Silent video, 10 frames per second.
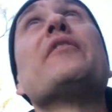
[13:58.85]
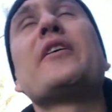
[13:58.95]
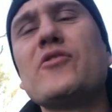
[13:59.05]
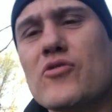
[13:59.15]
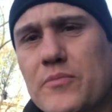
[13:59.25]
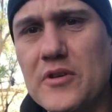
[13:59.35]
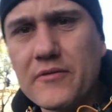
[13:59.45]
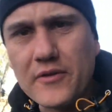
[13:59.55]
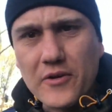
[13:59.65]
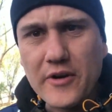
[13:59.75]
if they drop
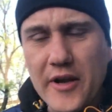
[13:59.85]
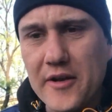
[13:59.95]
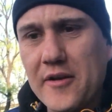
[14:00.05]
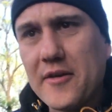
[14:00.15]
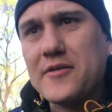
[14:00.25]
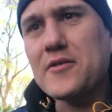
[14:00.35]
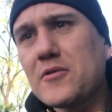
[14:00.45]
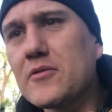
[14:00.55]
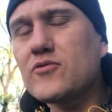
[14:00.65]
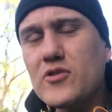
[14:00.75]
something on your head,
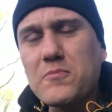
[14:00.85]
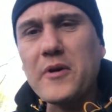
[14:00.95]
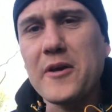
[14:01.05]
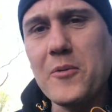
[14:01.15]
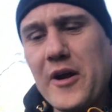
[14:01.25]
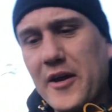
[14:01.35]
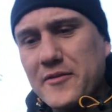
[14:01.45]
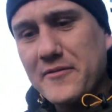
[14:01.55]
so just be aware.